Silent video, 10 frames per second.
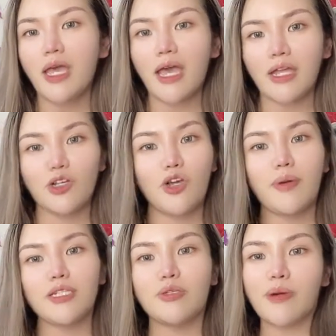and go
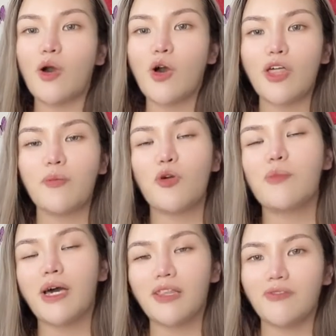back to all
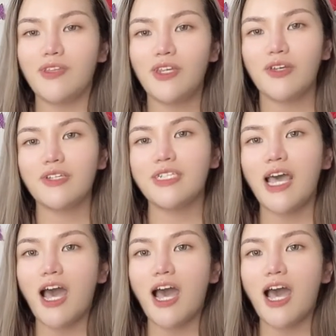my other videos.